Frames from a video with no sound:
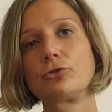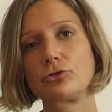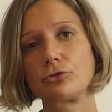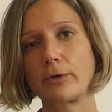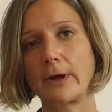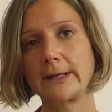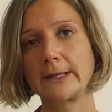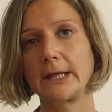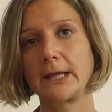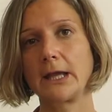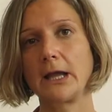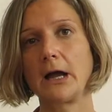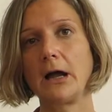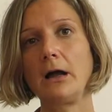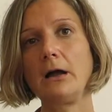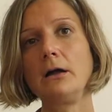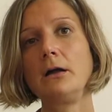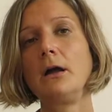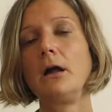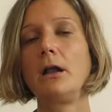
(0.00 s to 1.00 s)

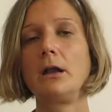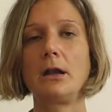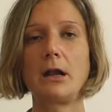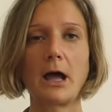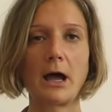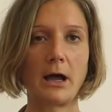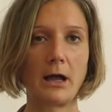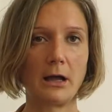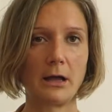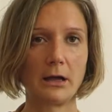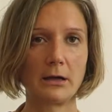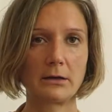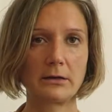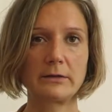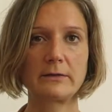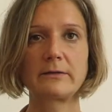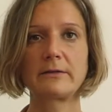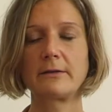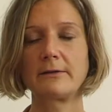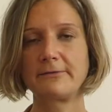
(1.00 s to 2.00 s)
trachea,
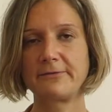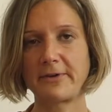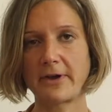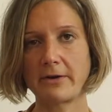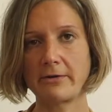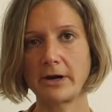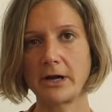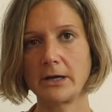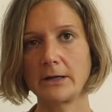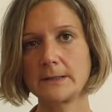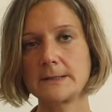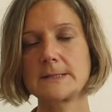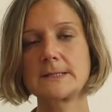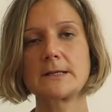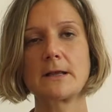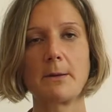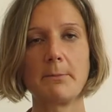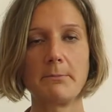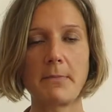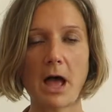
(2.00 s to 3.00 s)
larynx,
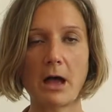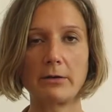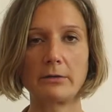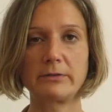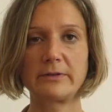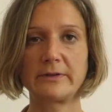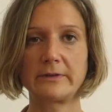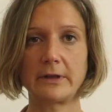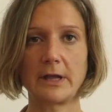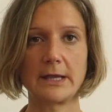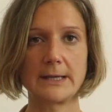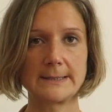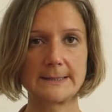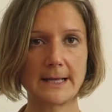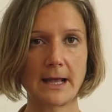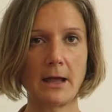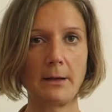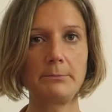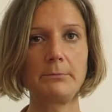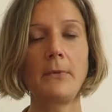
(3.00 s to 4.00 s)
pharynx, mouth
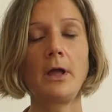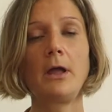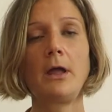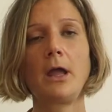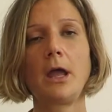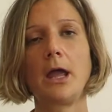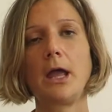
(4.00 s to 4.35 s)
exam,